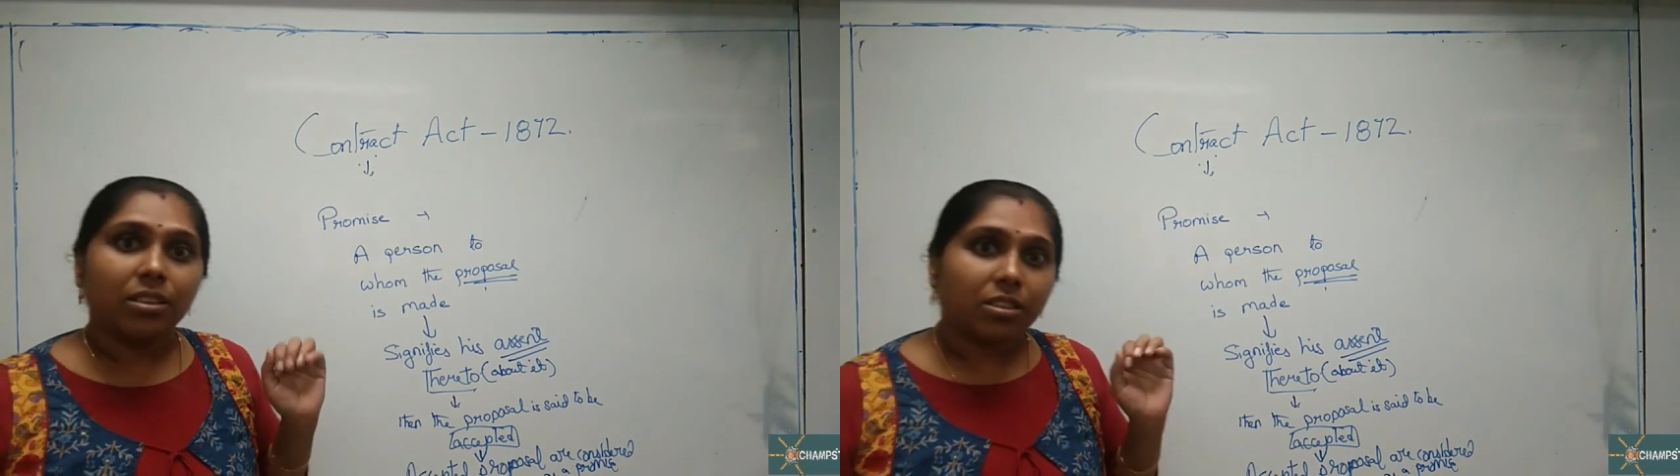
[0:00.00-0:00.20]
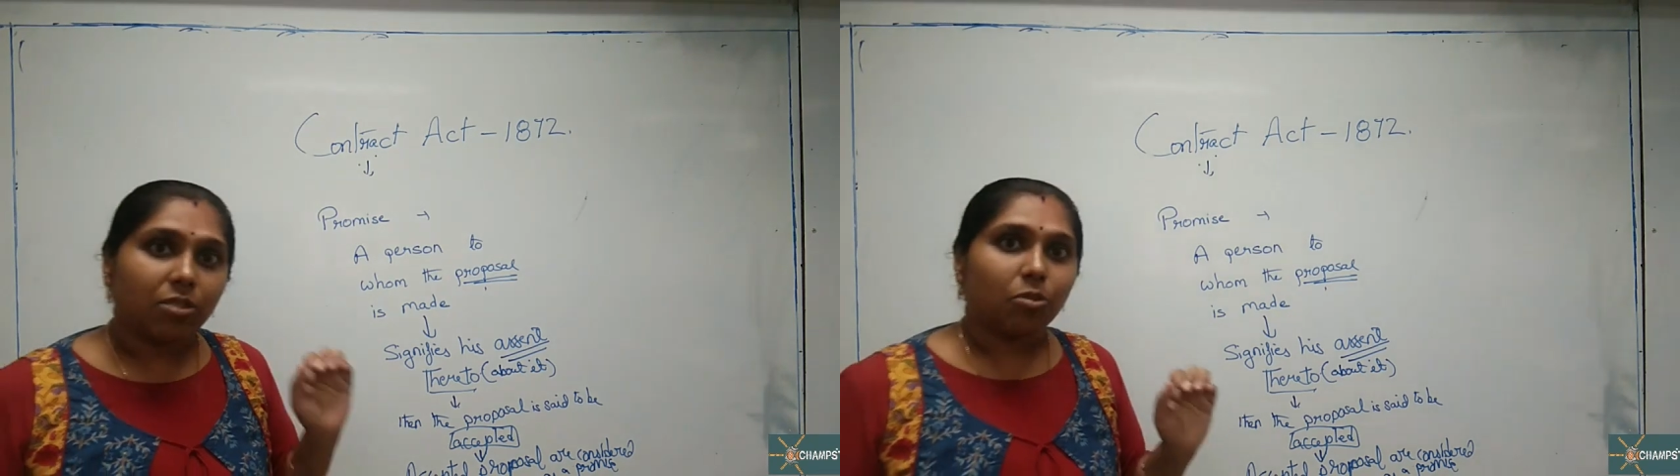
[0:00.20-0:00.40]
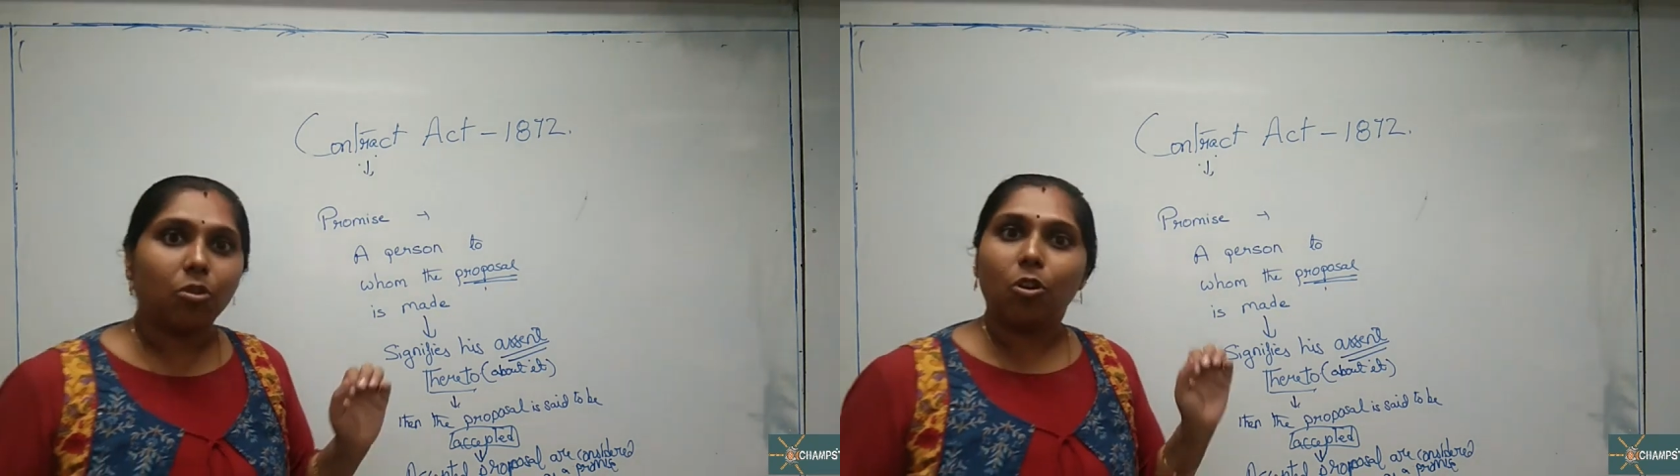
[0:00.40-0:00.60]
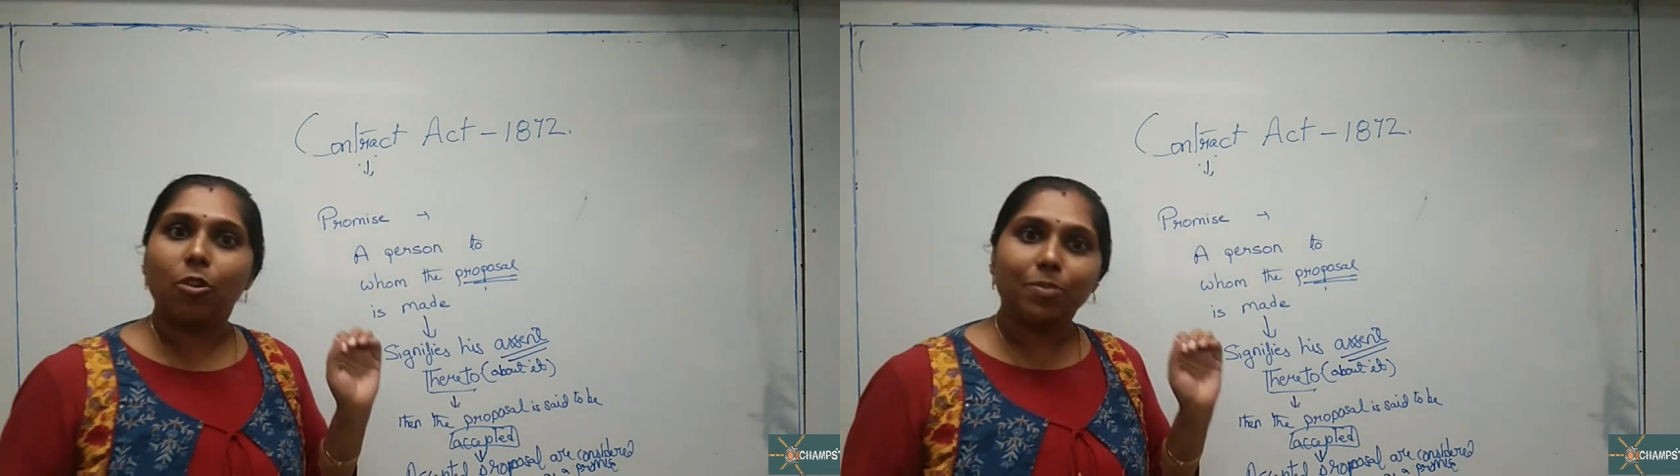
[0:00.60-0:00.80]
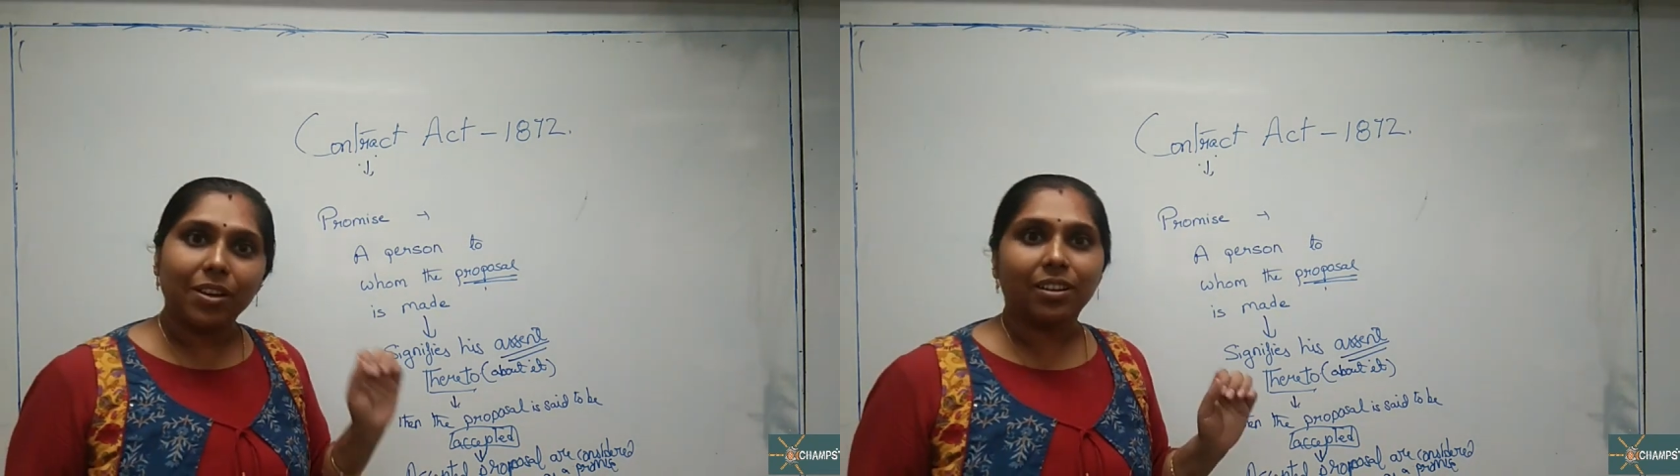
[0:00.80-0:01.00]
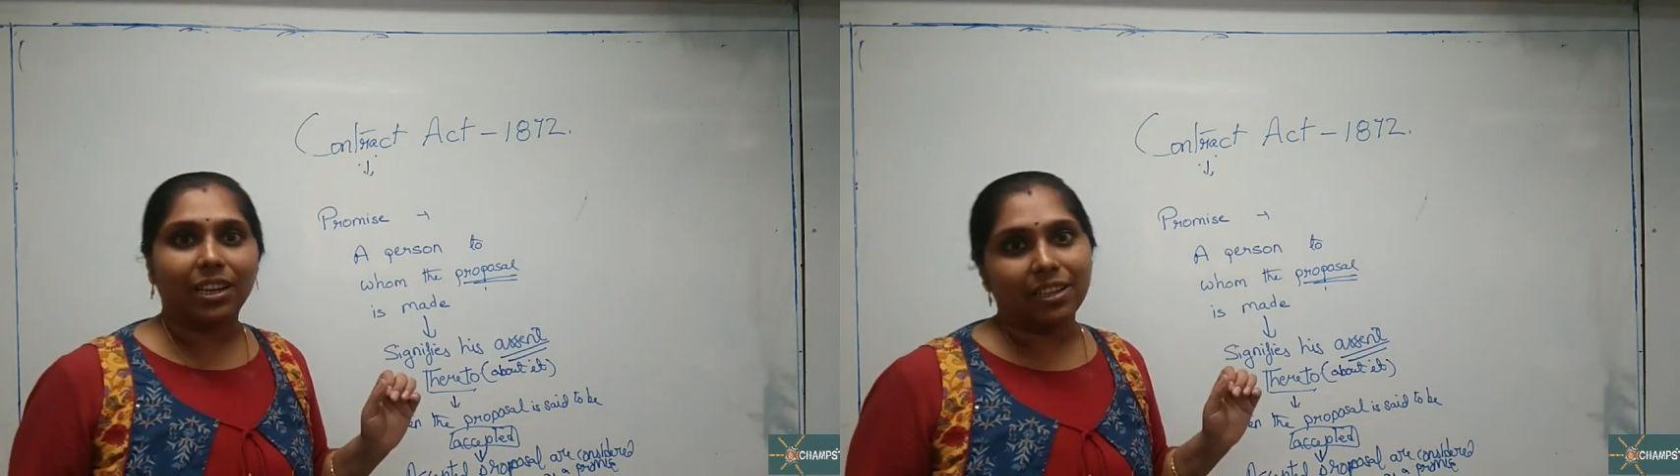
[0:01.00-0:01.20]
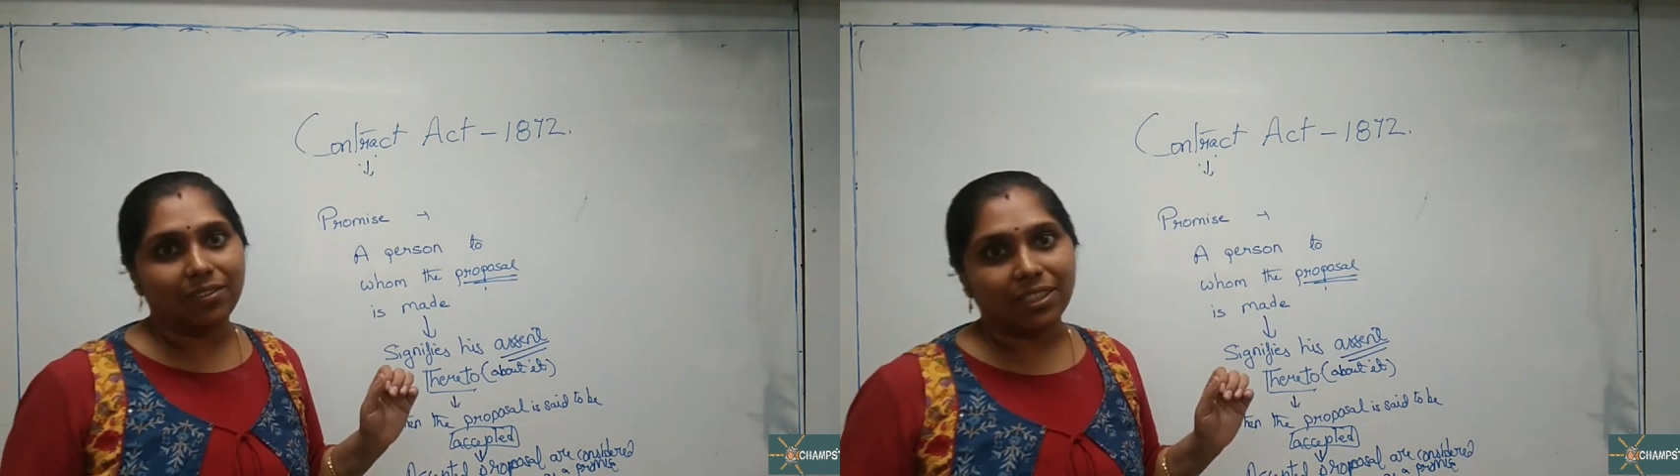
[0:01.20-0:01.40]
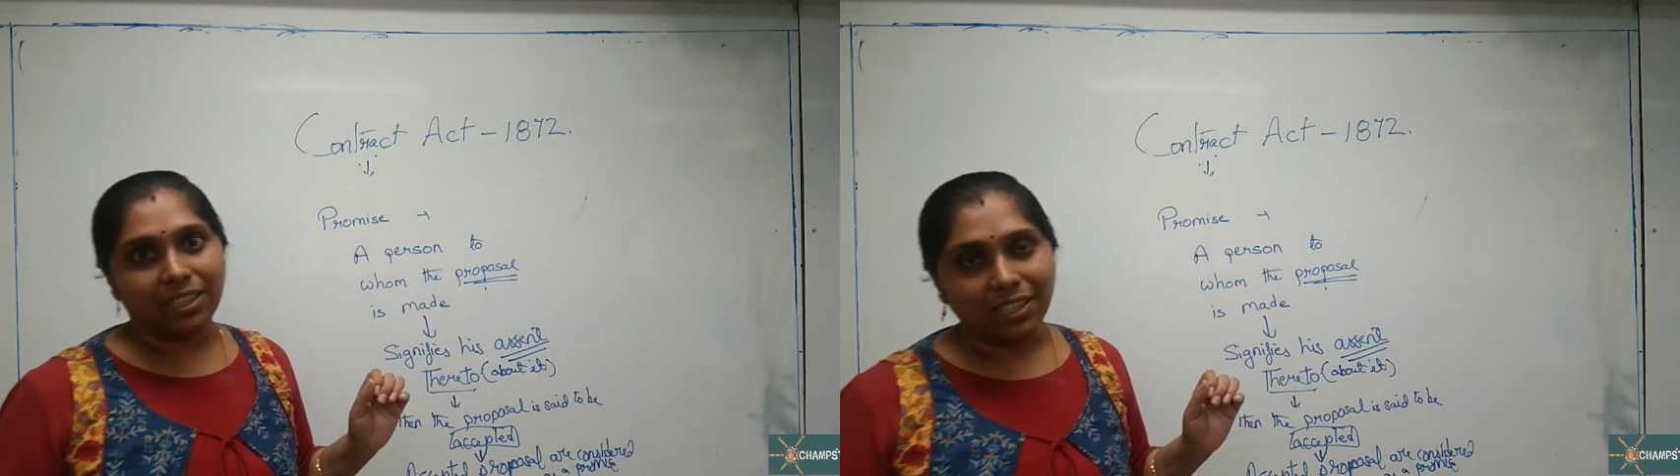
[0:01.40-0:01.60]
So hope you're clear
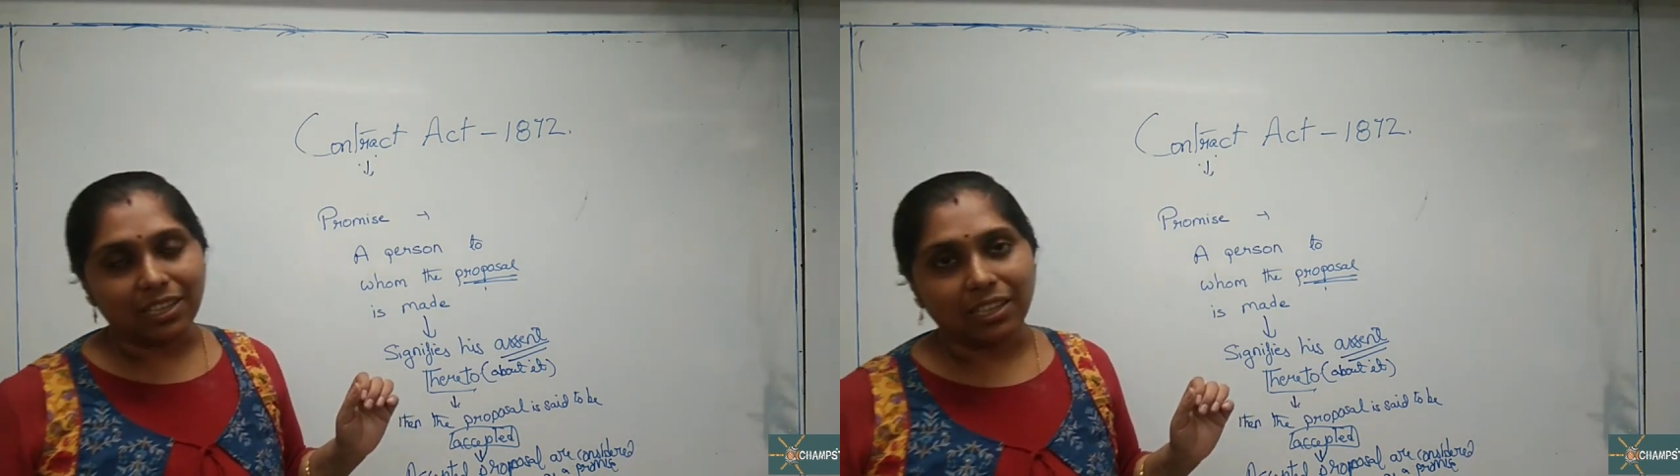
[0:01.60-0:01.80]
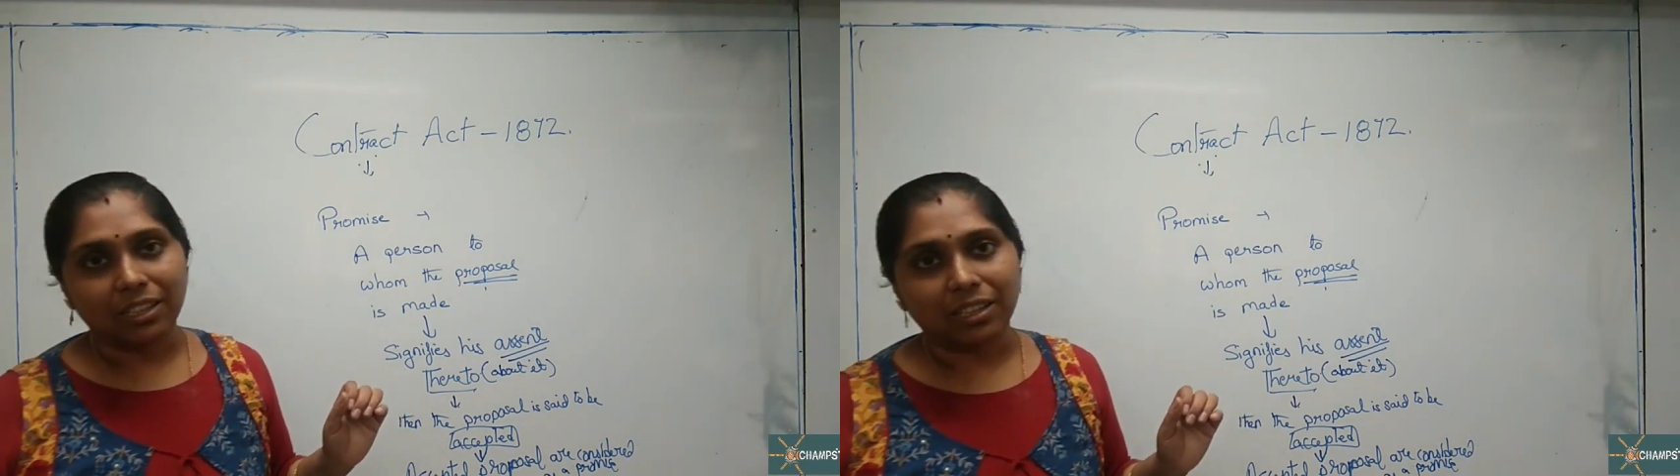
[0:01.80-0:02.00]
with it.